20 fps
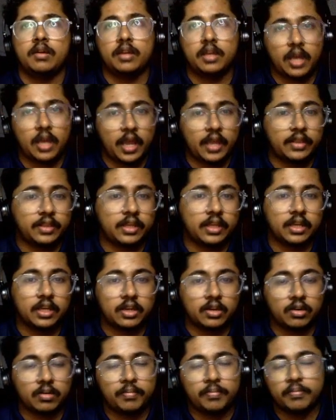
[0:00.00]
I think it
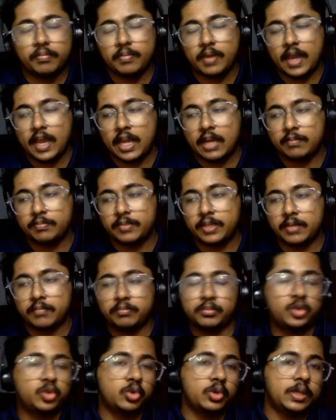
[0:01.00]
will help them
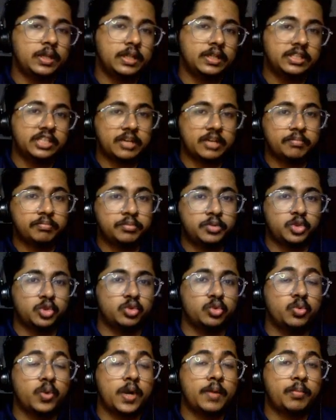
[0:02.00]
to jump to
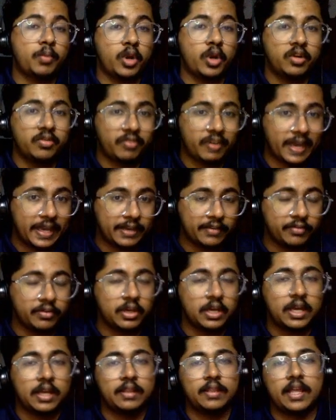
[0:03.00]
1.5.
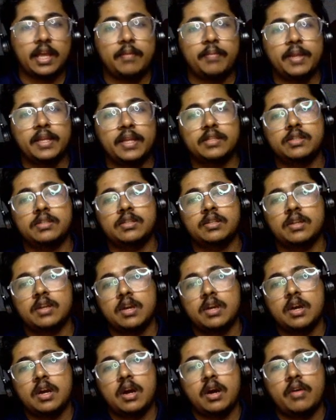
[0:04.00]
That means
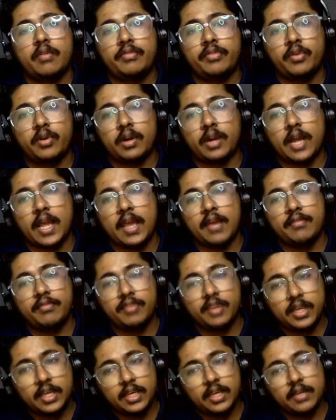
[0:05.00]
for
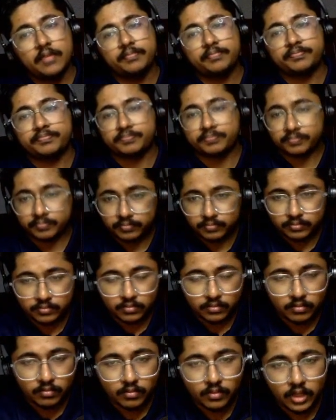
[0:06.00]
every
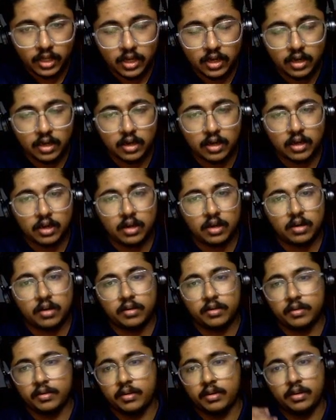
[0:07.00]

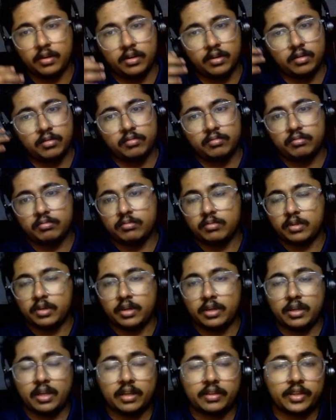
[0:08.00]

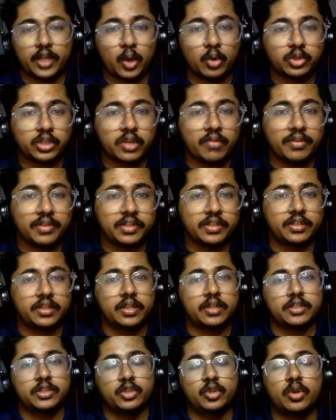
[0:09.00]
1,000
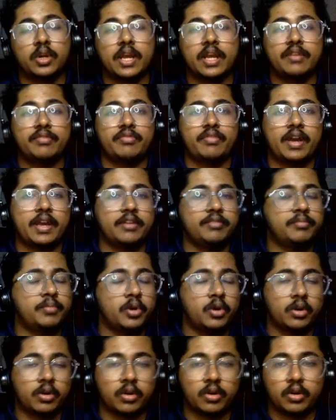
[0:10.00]
visitors, you'll get 5
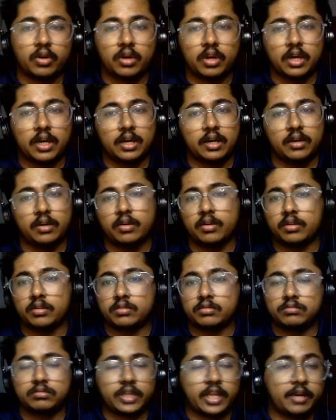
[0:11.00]
more or
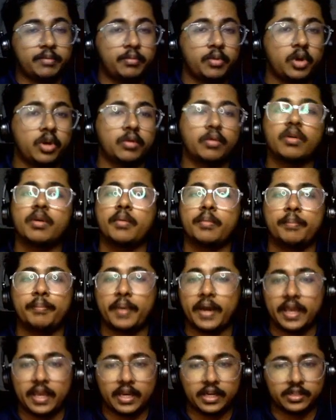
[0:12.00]
10 more
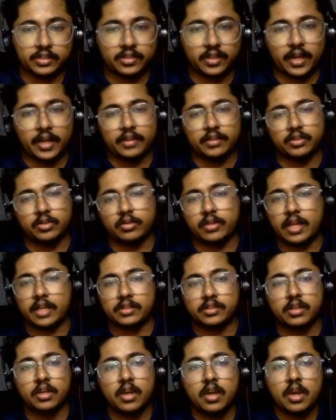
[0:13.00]
buyers, right? So
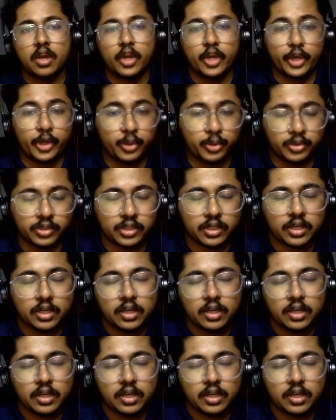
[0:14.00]
that's huge.